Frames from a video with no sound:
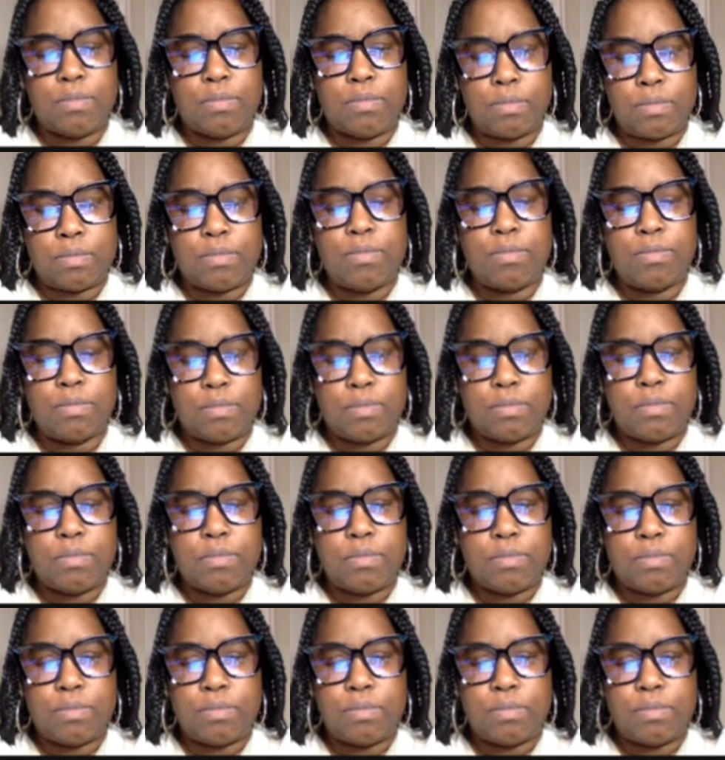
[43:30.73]

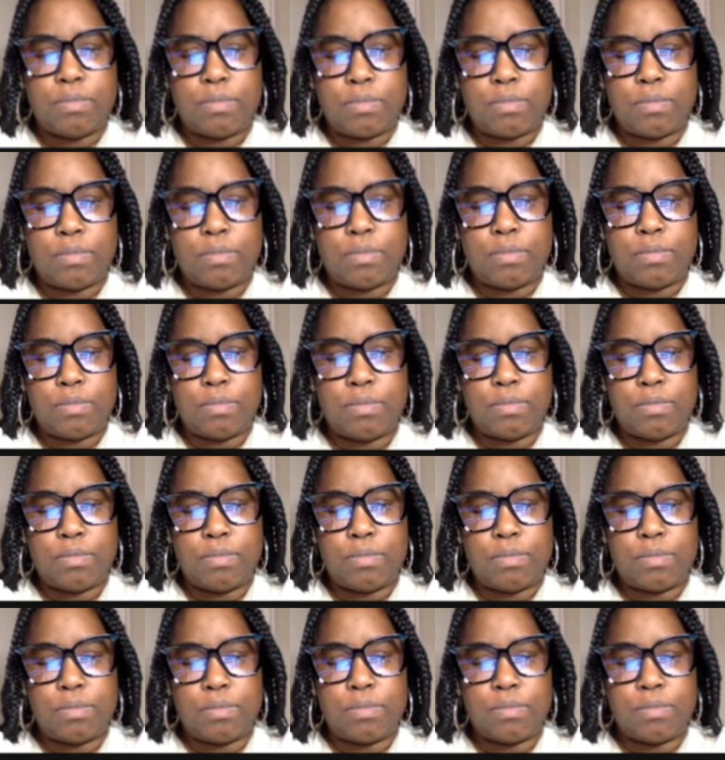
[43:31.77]

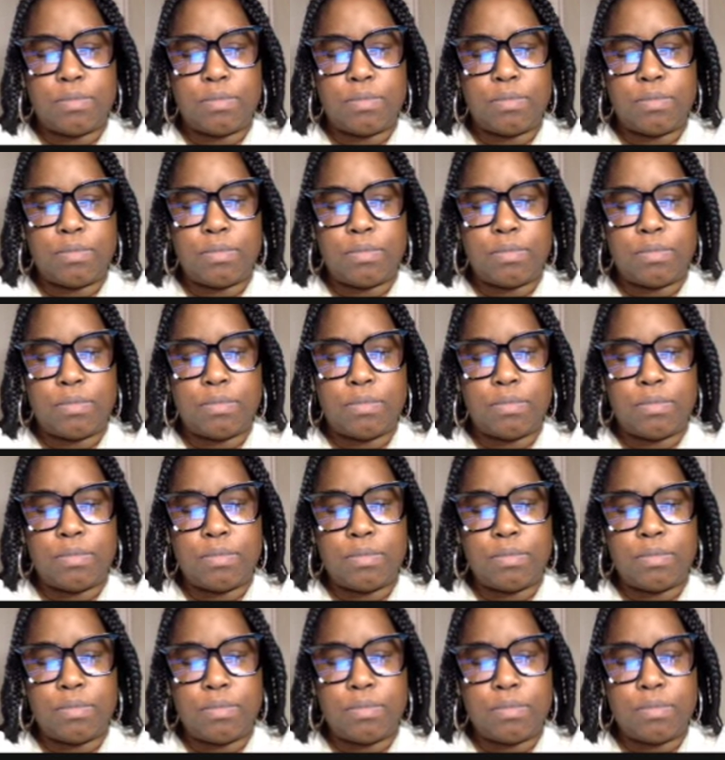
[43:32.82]

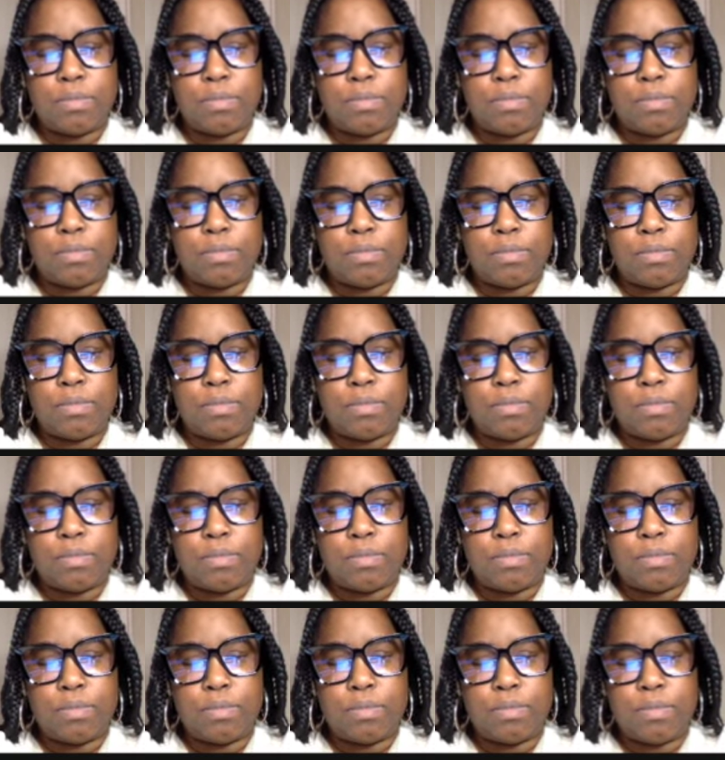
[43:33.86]

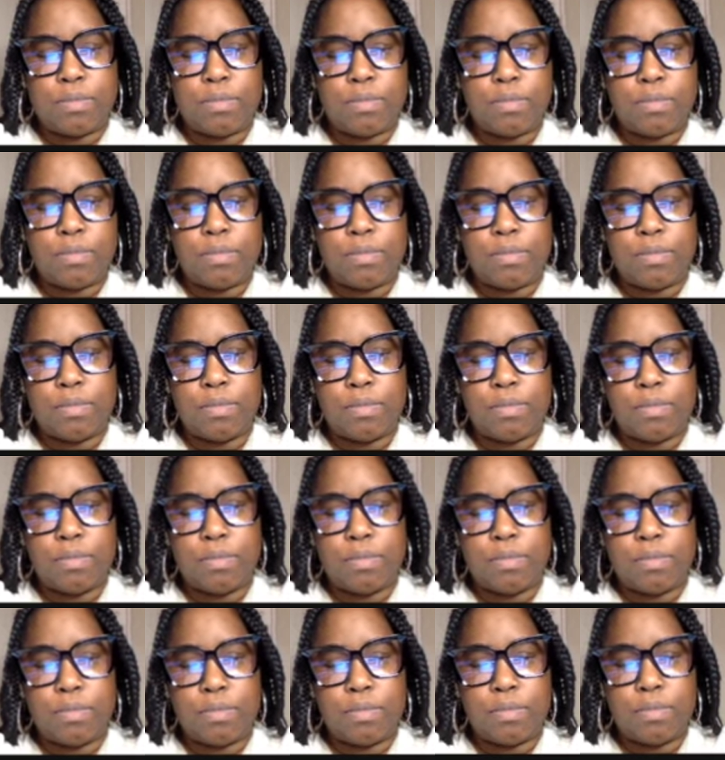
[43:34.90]

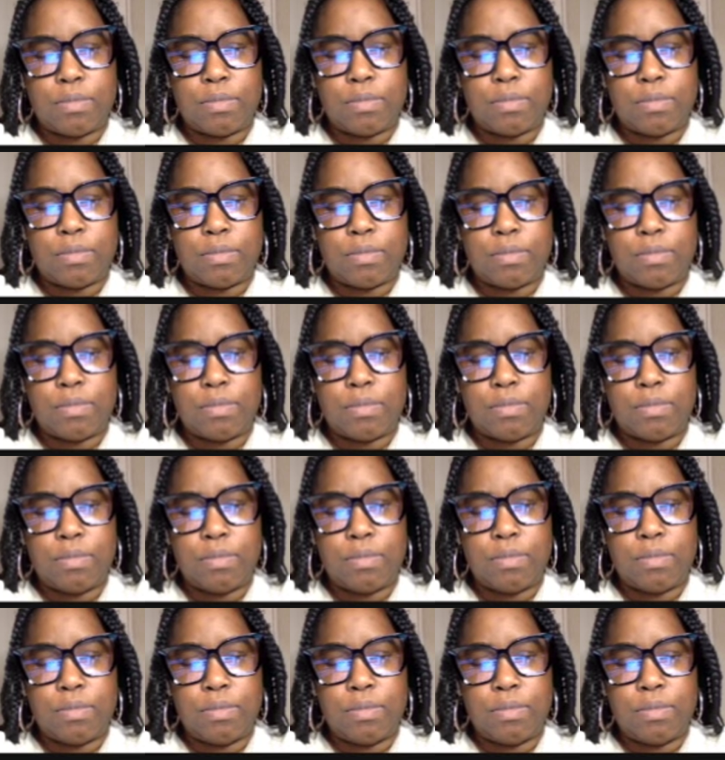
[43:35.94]
[no speech]